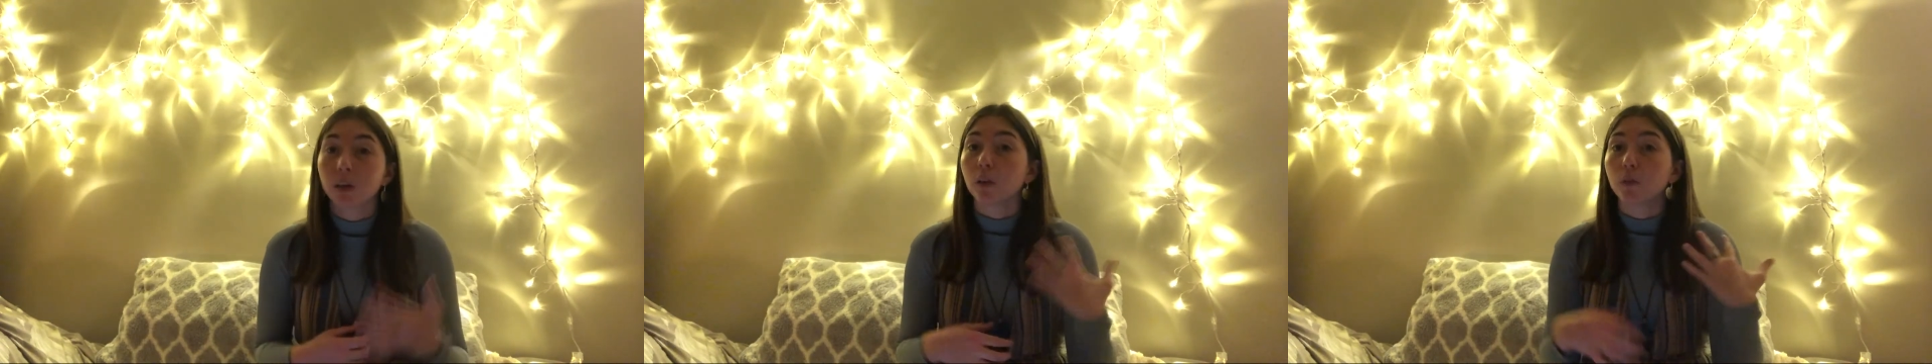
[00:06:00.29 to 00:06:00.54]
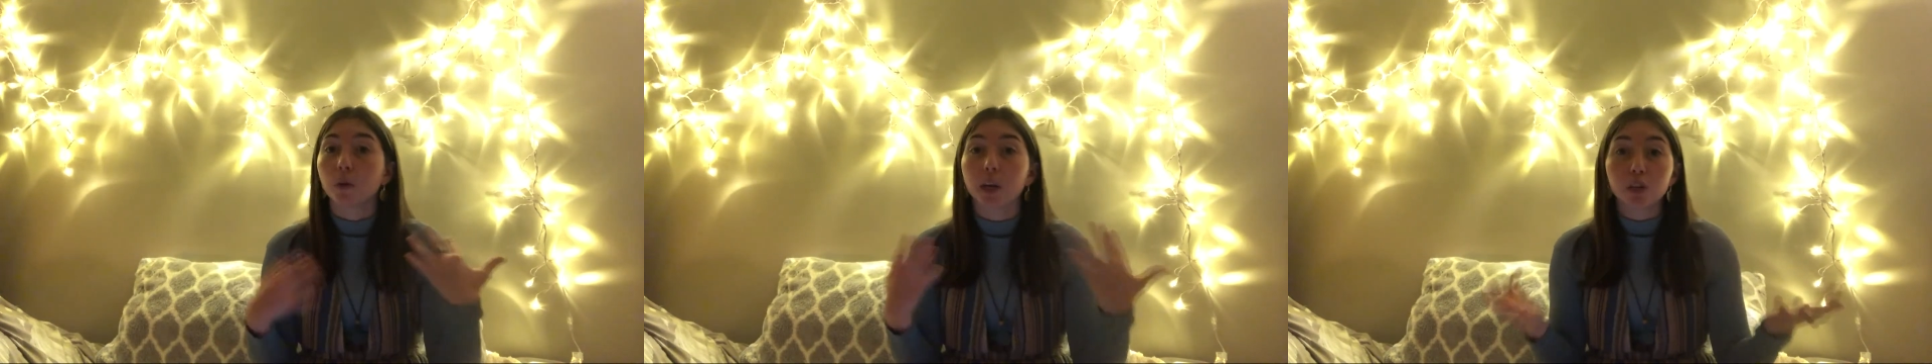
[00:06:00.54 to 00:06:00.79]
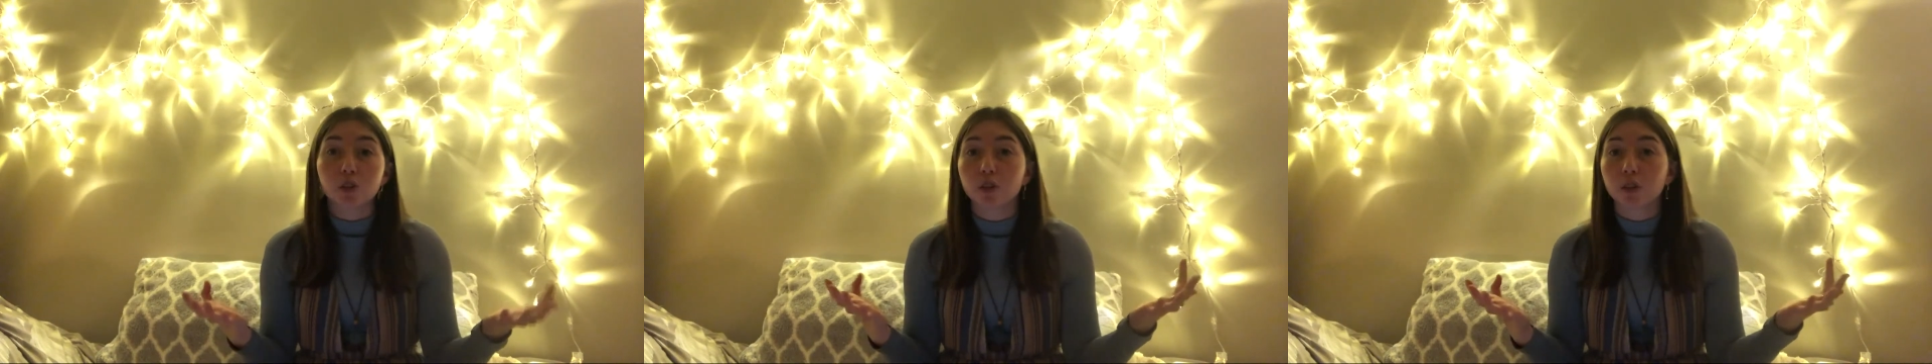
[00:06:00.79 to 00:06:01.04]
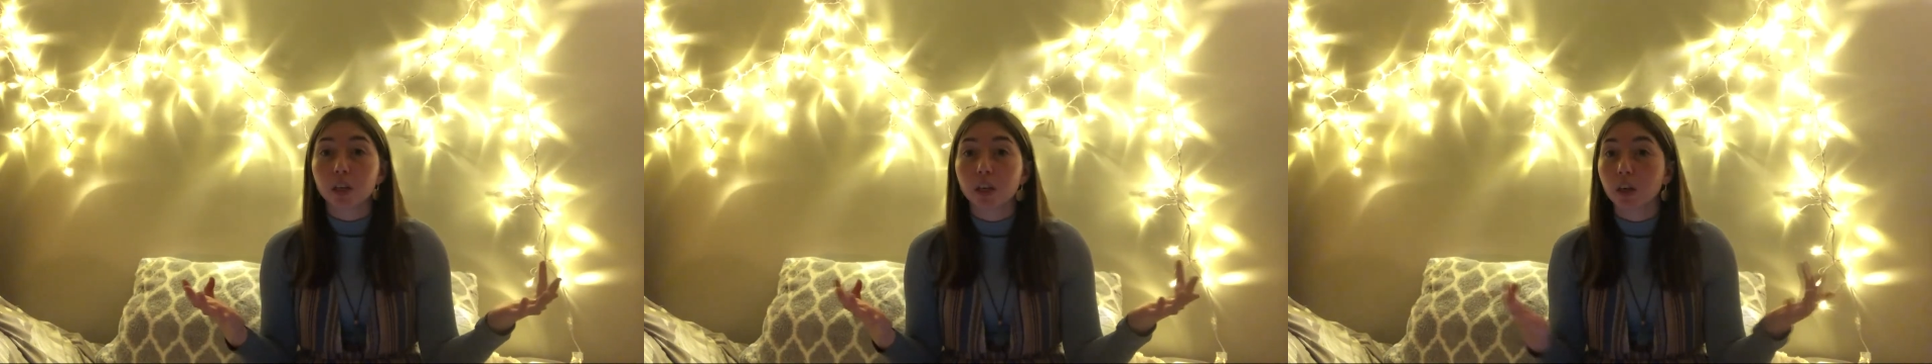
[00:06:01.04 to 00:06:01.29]
If you're
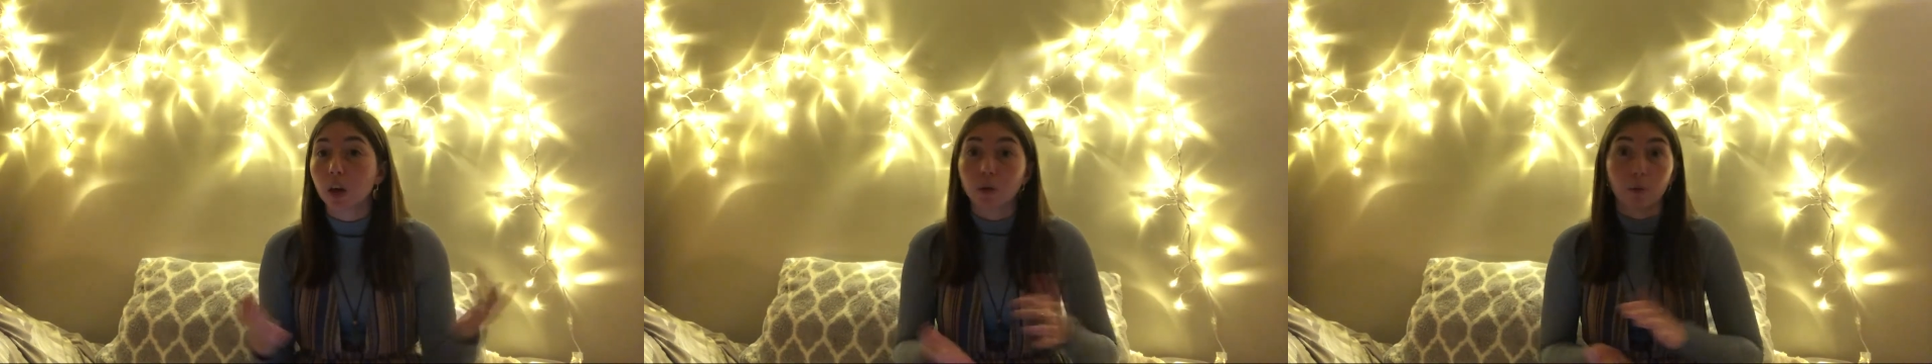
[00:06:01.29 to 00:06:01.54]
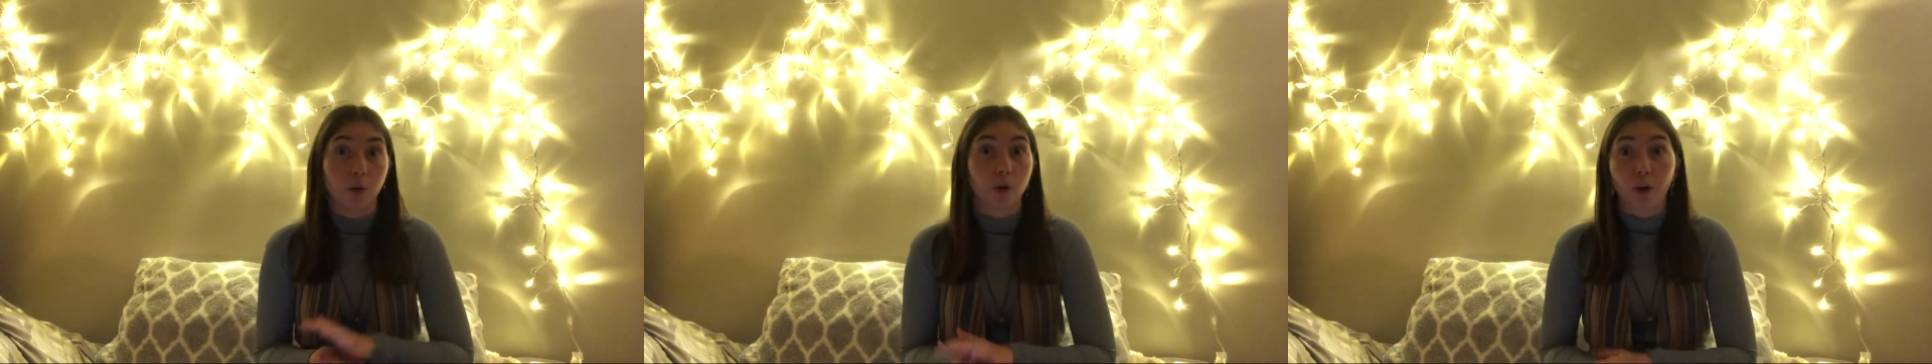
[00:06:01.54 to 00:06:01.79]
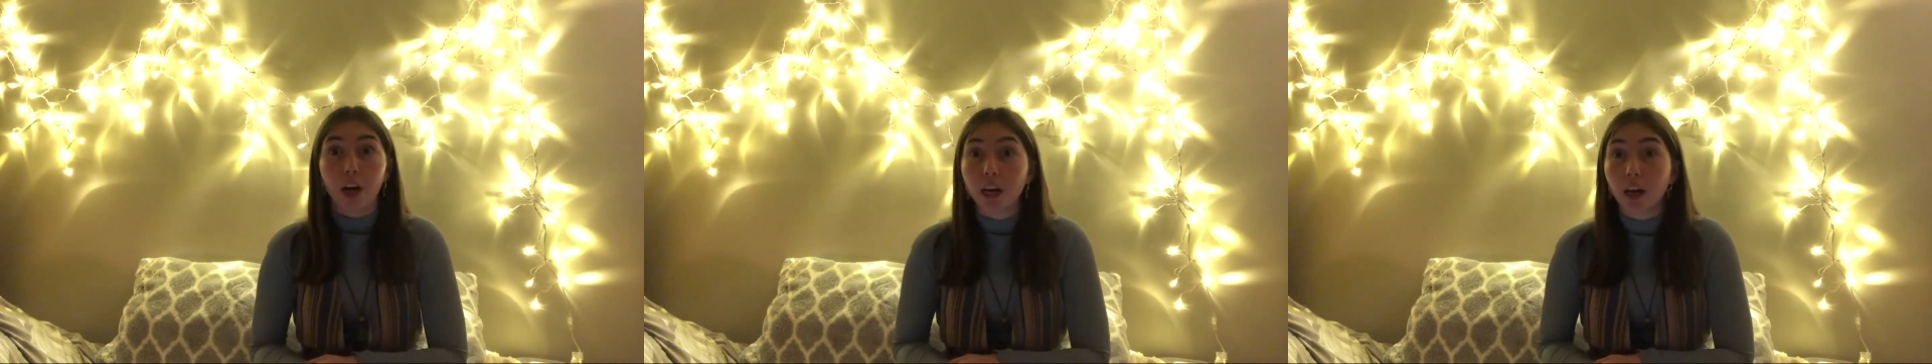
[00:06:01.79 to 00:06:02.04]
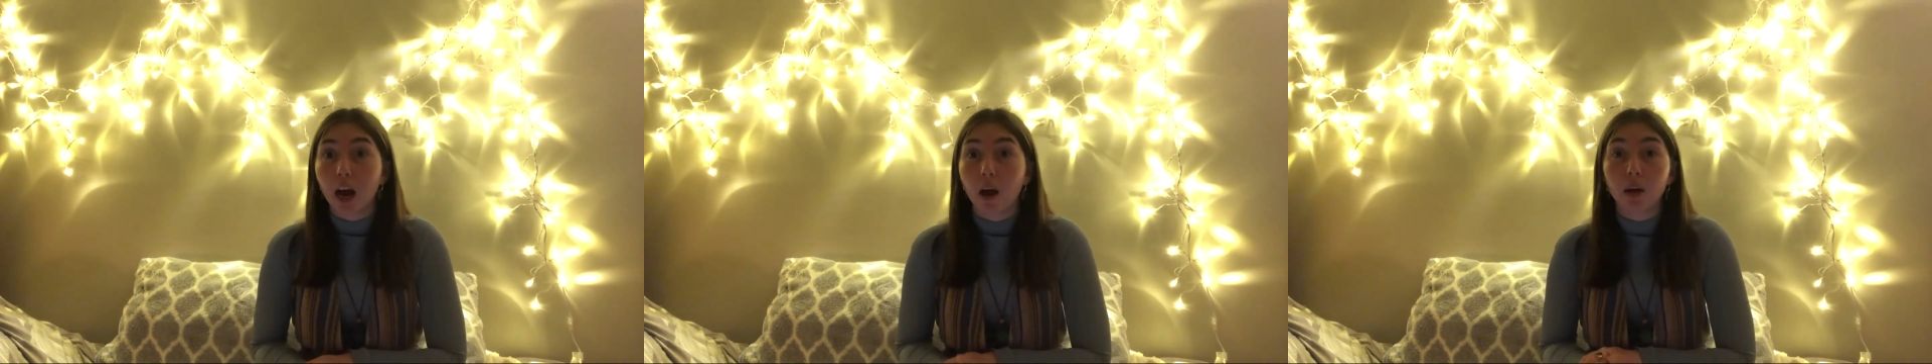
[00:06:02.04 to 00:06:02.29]
interested,
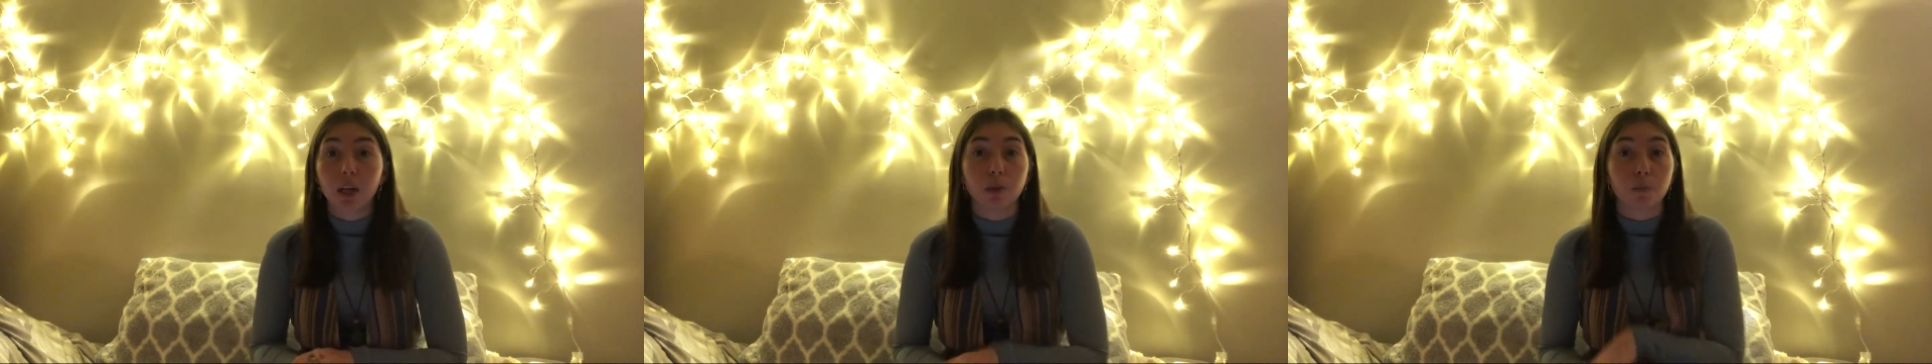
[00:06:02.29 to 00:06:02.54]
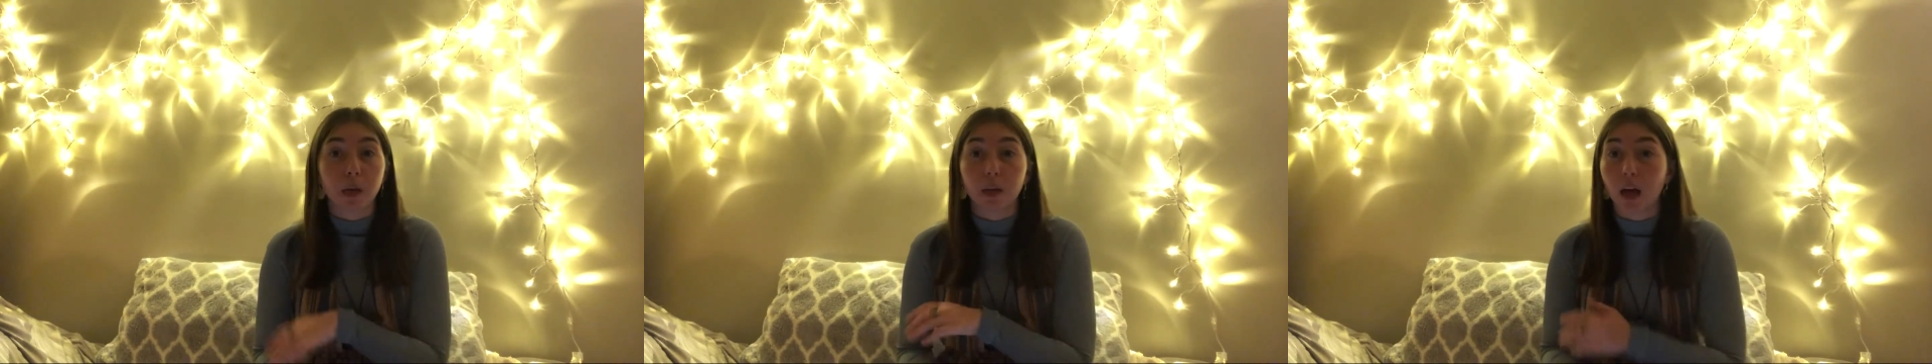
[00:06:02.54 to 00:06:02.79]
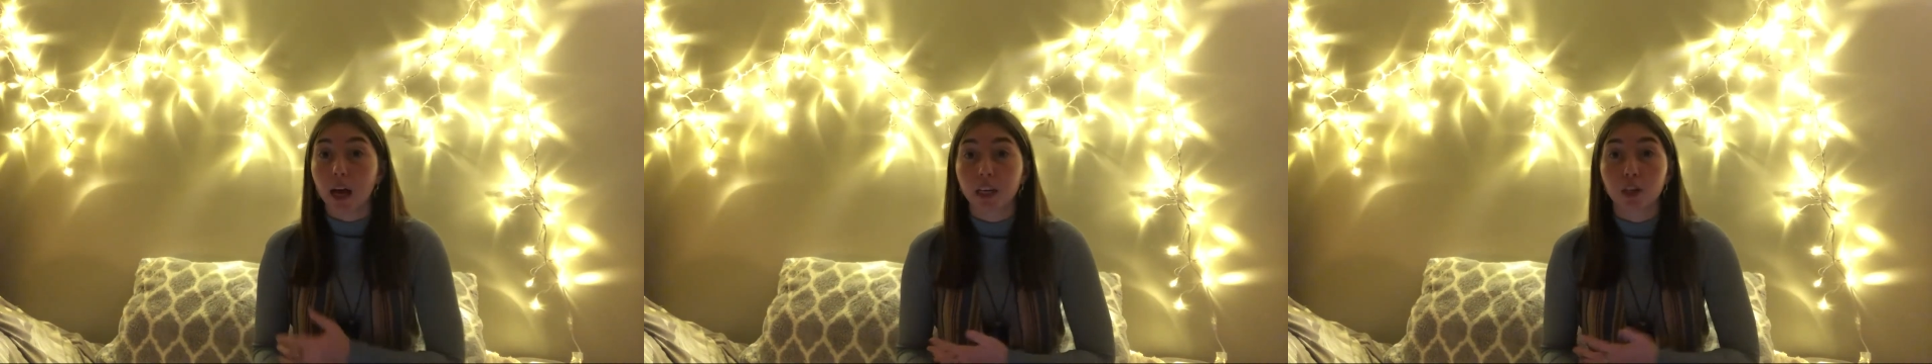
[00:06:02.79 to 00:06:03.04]
great. I